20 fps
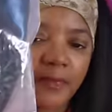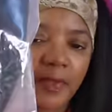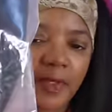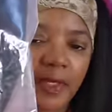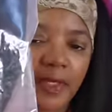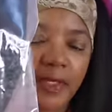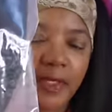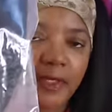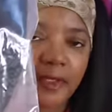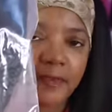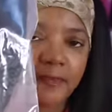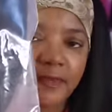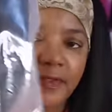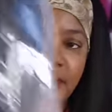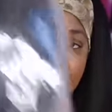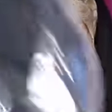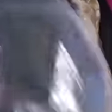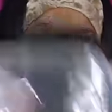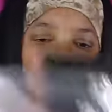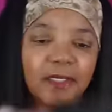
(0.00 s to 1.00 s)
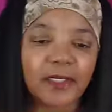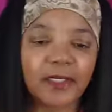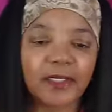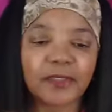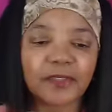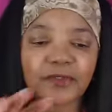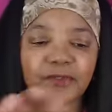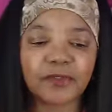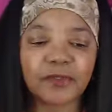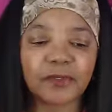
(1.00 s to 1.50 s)
I get everything in an
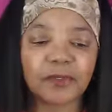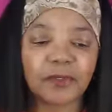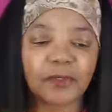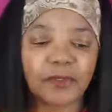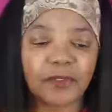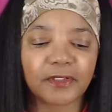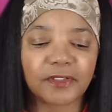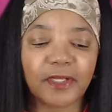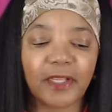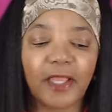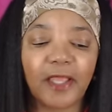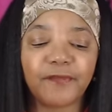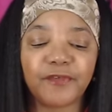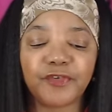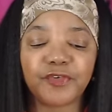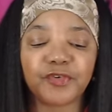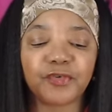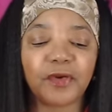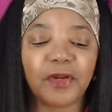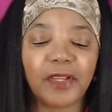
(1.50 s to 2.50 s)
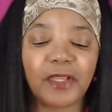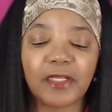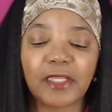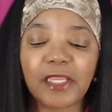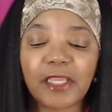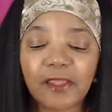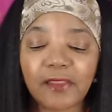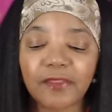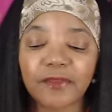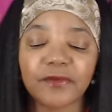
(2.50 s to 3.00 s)
extra large. I haven't
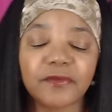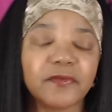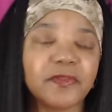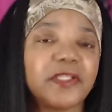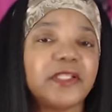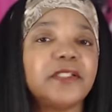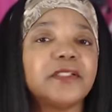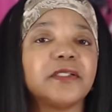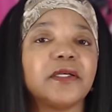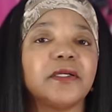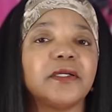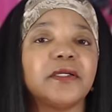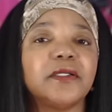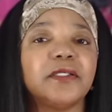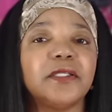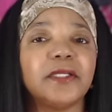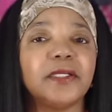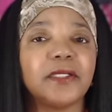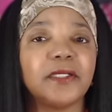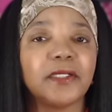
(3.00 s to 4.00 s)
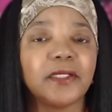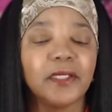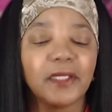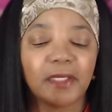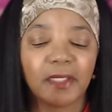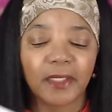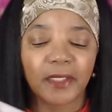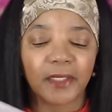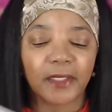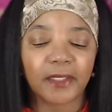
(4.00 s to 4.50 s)
tried either of these on yet.
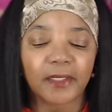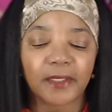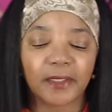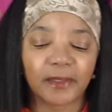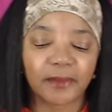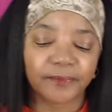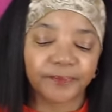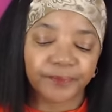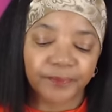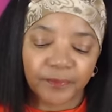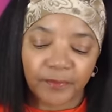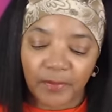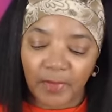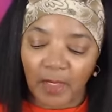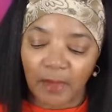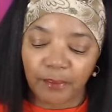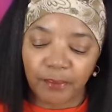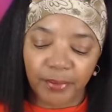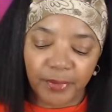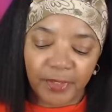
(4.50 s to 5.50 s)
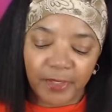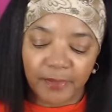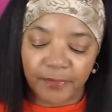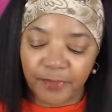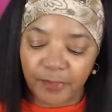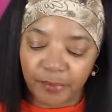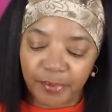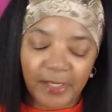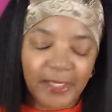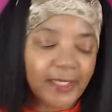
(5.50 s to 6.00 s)
Um, but
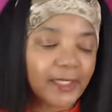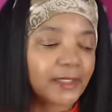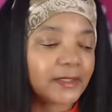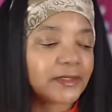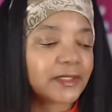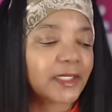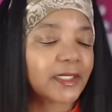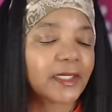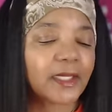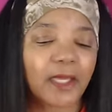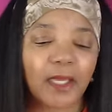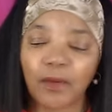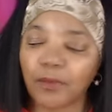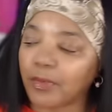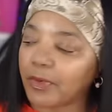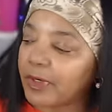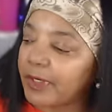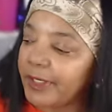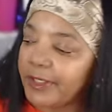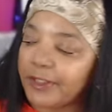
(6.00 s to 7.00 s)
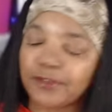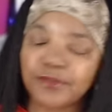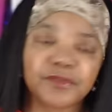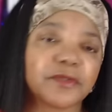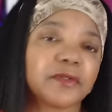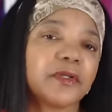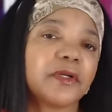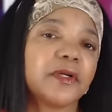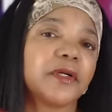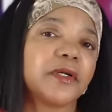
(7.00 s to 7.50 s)
the pants I got were
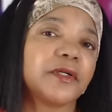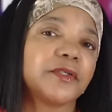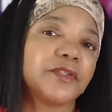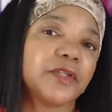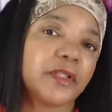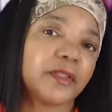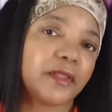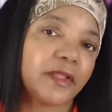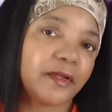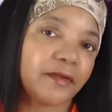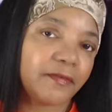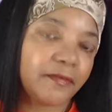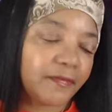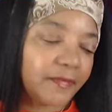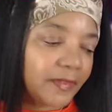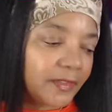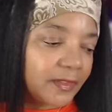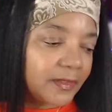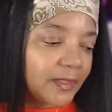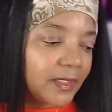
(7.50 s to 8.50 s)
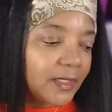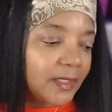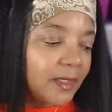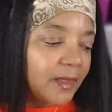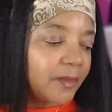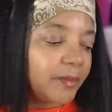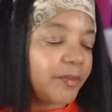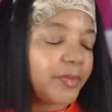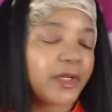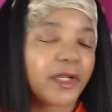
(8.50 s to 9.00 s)
extra large and they fit.
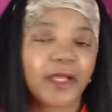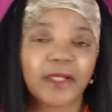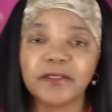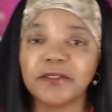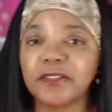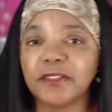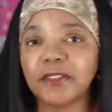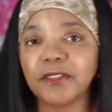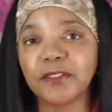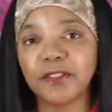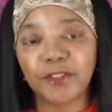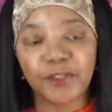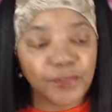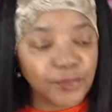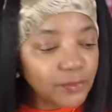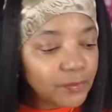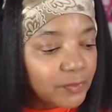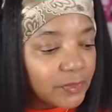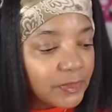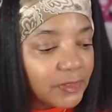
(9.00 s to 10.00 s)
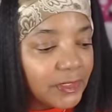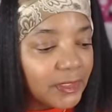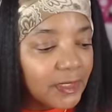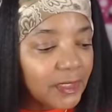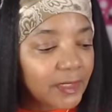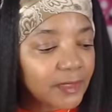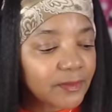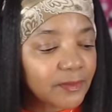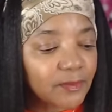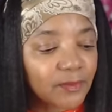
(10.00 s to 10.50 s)
But I'll tell you, you really
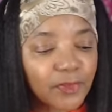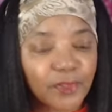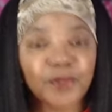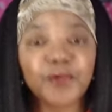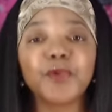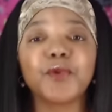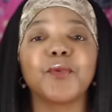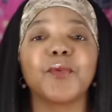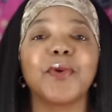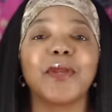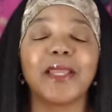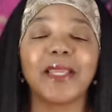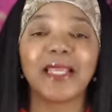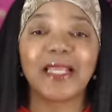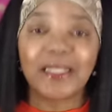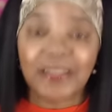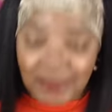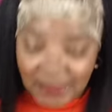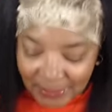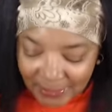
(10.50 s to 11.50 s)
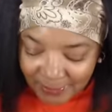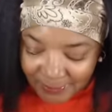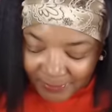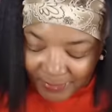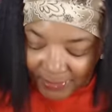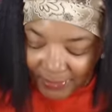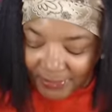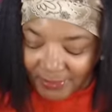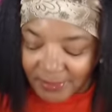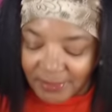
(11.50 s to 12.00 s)
got to work your way into them
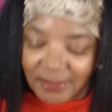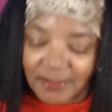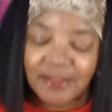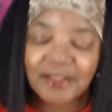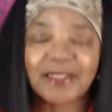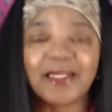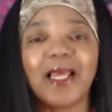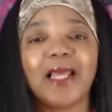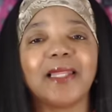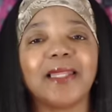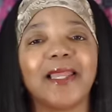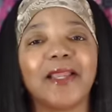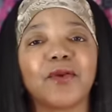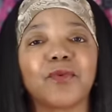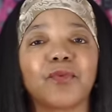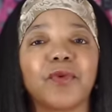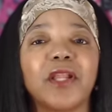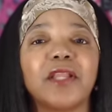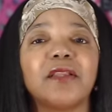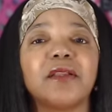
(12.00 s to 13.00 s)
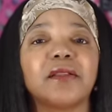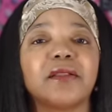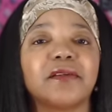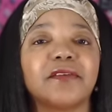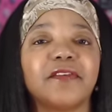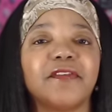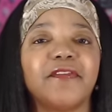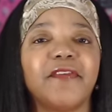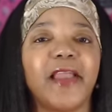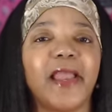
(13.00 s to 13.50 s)
things because it's not like
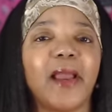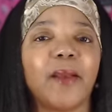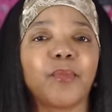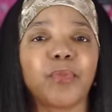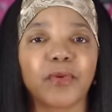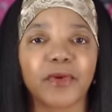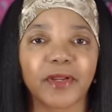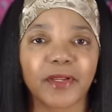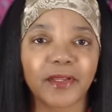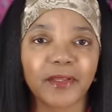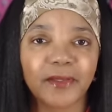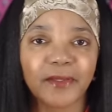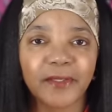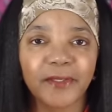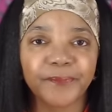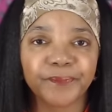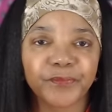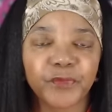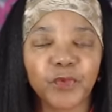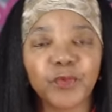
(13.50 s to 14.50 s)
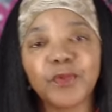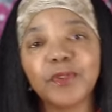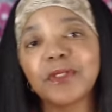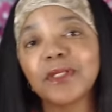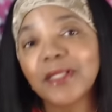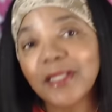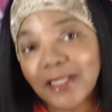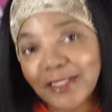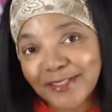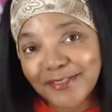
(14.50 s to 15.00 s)
regular fabric well, at
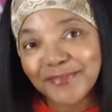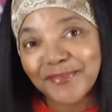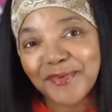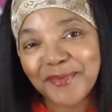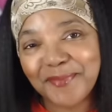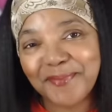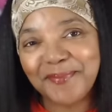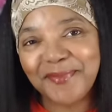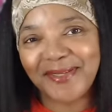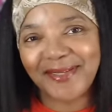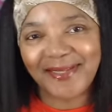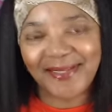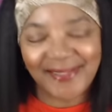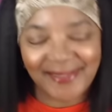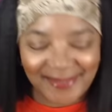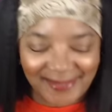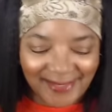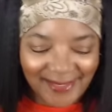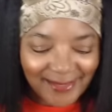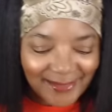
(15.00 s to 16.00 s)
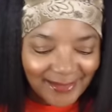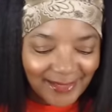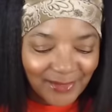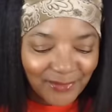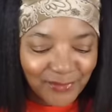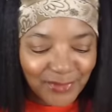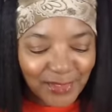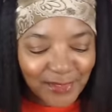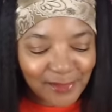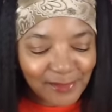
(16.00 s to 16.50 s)
least for me, it's not
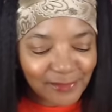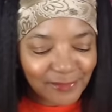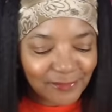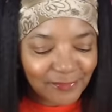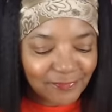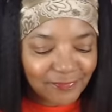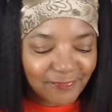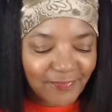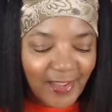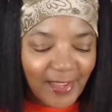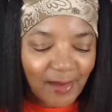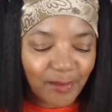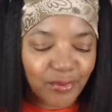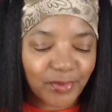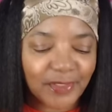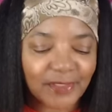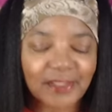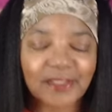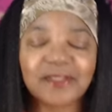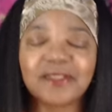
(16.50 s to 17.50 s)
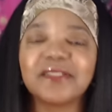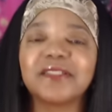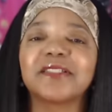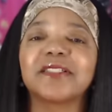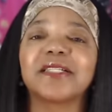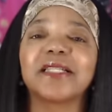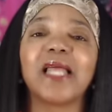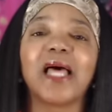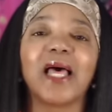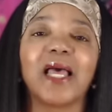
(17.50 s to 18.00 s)
like regular fabric that just
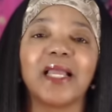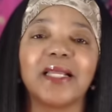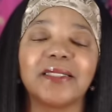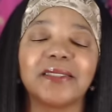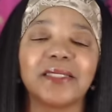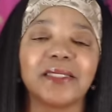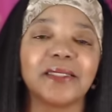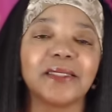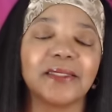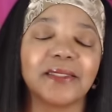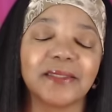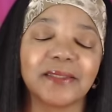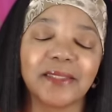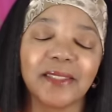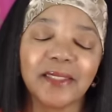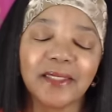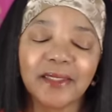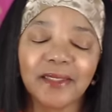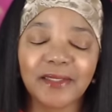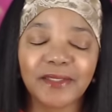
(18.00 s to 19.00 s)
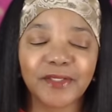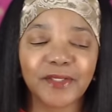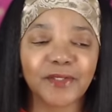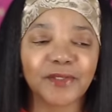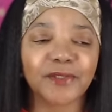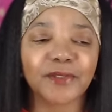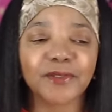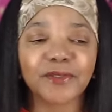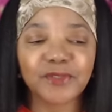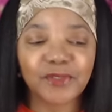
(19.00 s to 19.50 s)
slides on, you
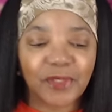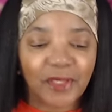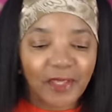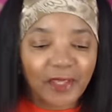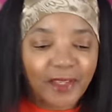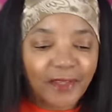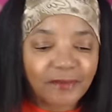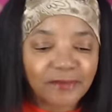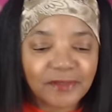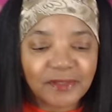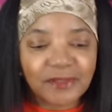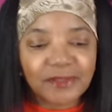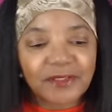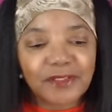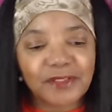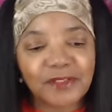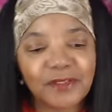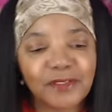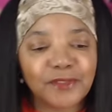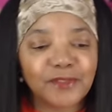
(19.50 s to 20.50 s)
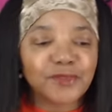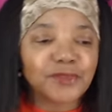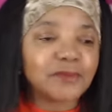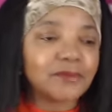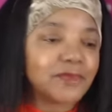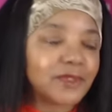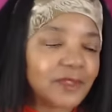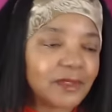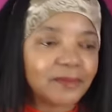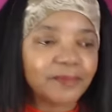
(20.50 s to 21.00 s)
know, so I have to cinch
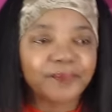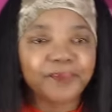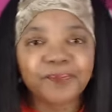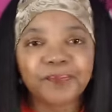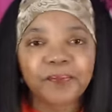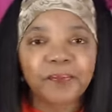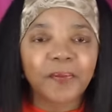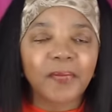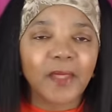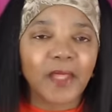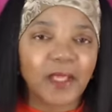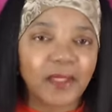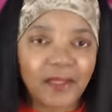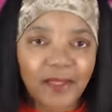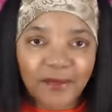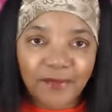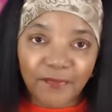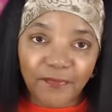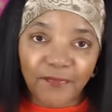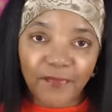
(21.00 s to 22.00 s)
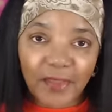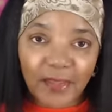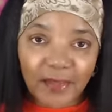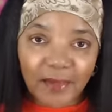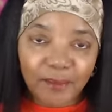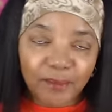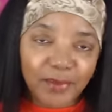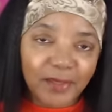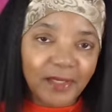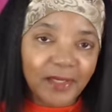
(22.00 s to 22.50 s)
them up and they
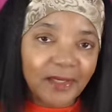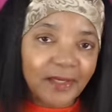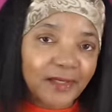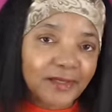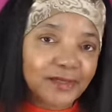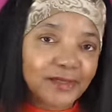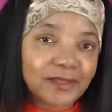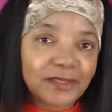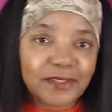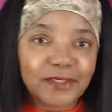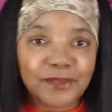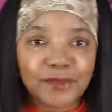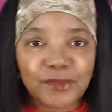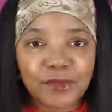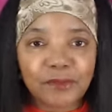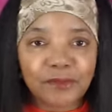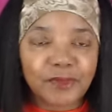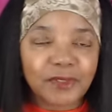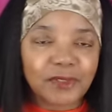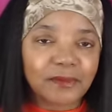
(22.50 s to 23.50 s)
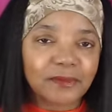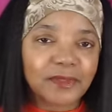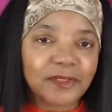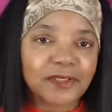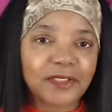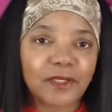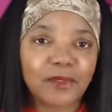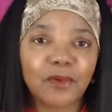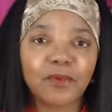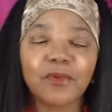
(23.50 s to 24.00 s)
fit, but I gotta cinch them up
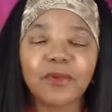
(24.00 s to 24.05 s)
because I don't